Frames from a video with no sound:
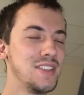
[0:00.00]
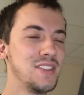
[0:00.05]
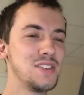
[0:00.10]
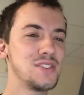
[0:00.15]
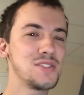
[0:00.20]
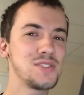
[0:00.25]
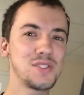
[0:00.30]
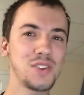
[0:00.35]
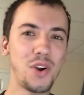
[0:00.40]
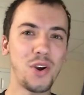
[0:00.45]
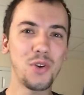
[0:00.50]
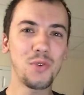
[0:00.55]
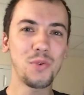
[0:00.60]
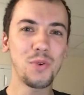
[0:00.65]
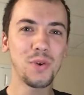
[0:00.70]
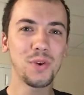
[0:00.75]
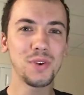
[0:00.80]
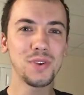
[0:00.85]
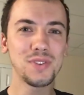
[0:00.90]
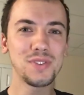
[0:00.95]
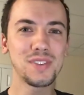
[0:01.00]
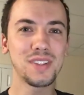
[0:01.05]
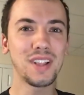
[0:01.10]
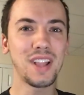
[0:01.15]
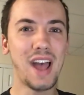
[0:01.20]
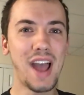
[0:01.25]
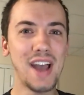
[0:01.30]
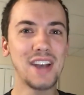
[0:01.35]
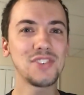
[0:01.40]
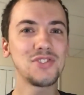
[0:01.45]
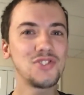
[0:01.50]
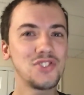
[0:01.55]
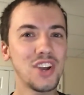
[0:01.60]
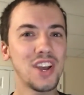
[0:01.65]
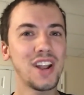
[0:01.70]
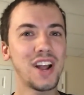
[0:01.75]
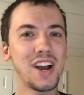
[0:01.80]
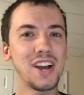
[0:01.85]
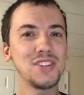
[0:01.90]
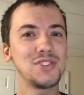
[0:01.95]
the Star Wars Last
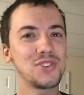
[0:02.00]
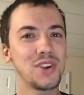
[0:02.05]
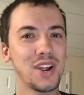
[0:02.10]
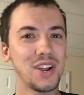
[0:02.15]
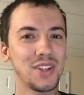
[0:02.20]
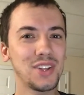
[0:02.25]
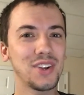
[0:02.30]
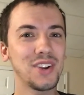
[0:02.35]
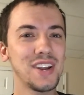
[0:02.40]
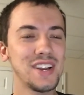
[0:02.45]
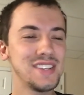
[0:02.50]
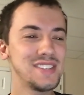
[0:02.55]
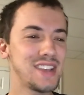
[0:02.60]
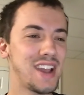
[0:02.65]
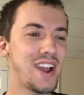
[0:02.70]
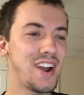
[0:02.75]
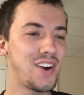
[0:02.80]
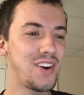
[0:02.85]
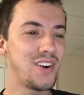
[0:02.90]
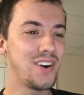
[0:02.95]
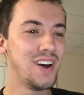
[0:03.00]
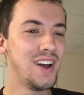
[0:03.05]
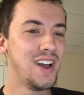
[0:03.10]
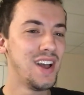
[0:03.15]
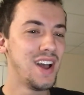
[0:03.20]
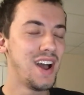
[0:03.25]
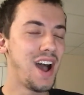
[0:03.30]
Jedi trailer is out.